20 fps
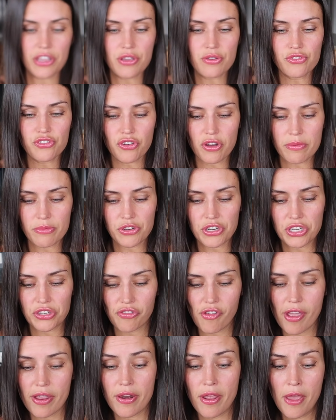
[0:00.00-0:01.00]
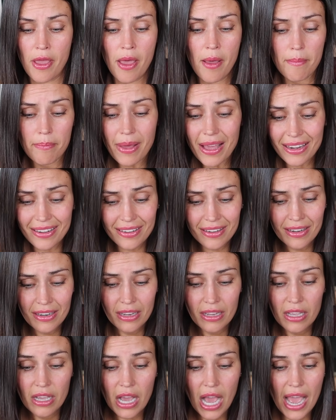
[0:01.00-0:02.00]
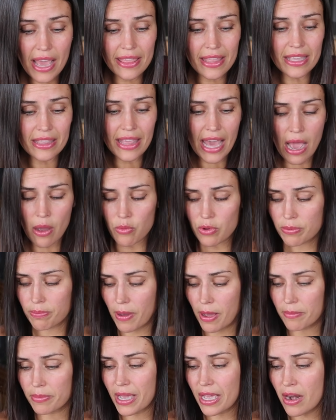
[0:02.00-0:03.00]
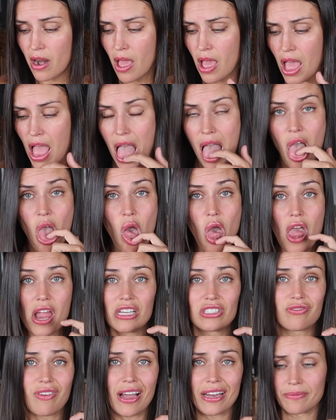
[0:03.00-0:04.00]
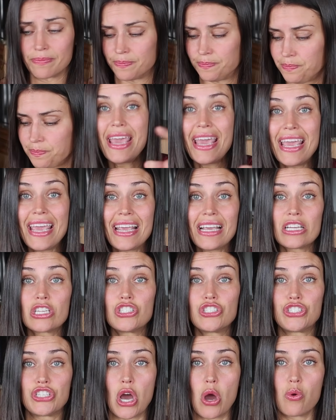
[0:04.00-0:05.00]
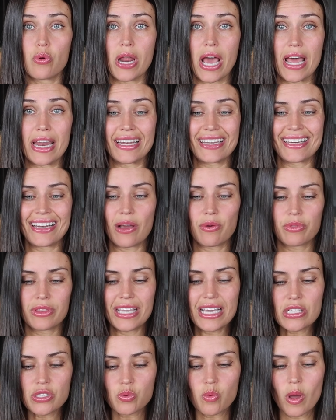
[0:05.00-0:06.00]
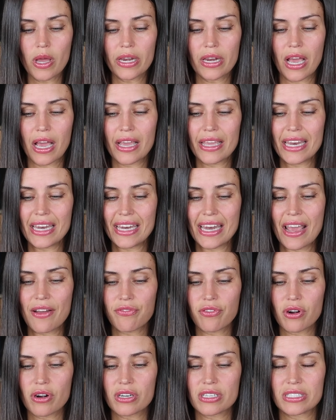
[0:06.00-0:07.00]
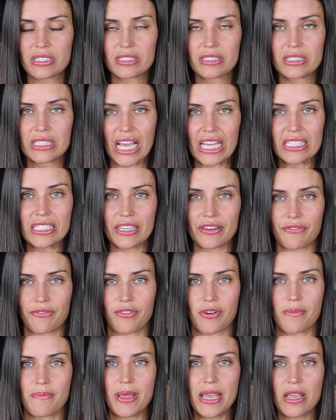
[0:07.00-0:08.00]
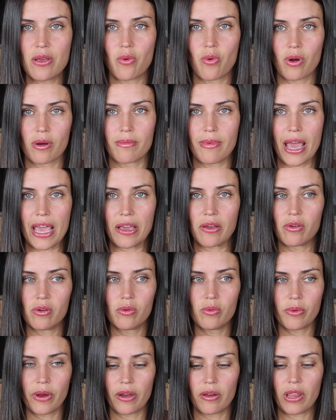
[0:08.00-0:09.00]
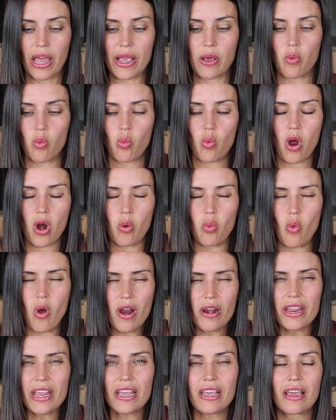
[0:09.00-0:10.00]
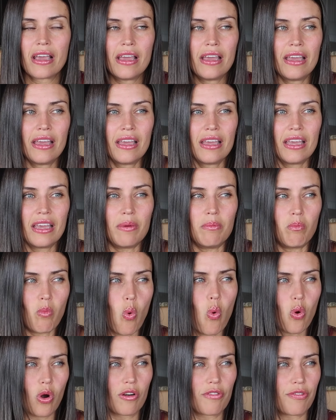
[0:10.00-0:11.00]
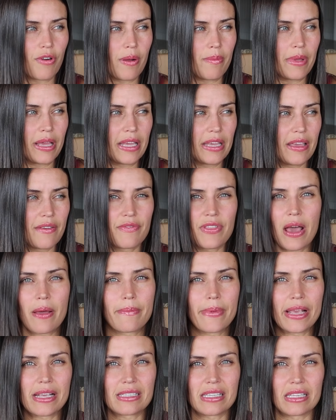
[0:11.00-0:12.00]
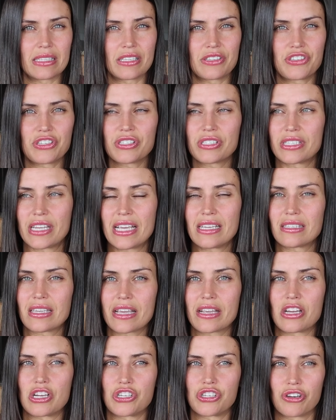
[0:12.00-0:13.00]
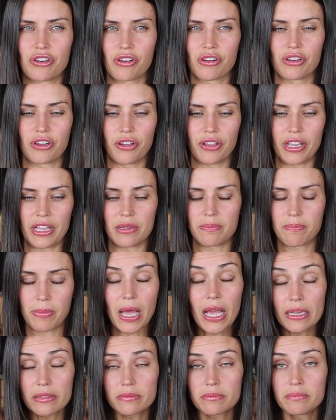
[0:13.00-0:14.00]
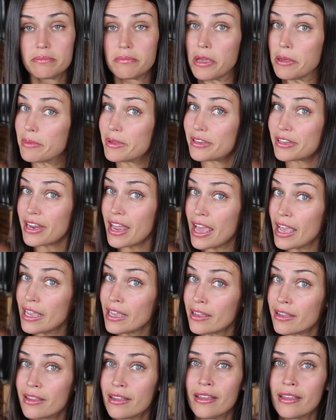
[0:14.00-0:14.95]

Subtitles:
a huge cream cheese fan, but I think that with pumpkin is fine. Pink donut. Now this one never does it for me or Michael. We like are wanting more from it, if that makes sense. It just tastes like a sugar cookie, but maybe today